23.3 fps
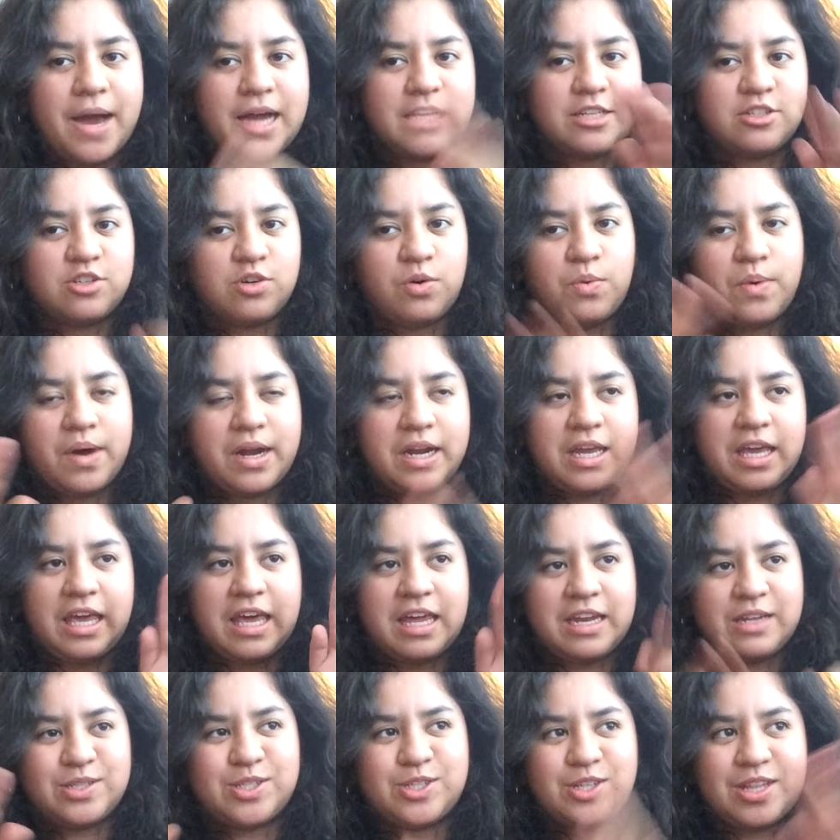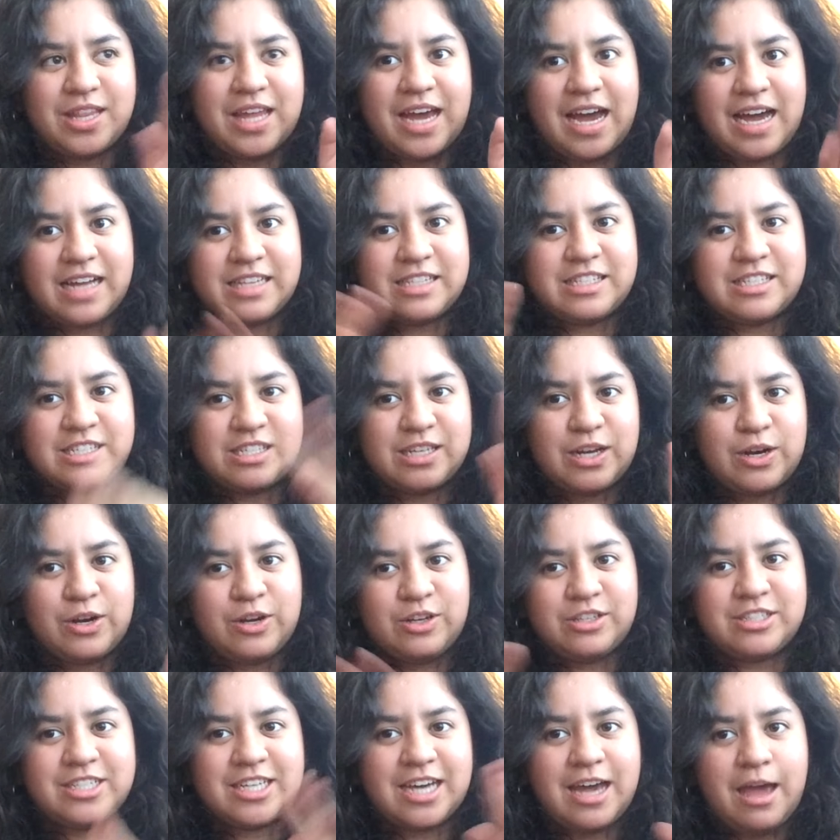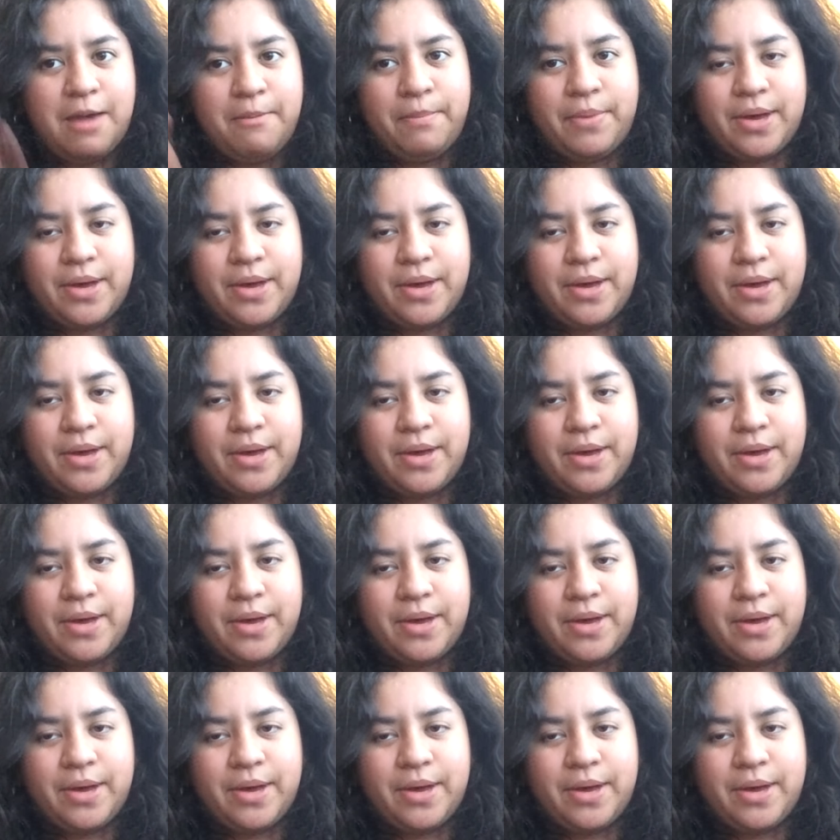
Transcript: I don't want to get into that stereotype,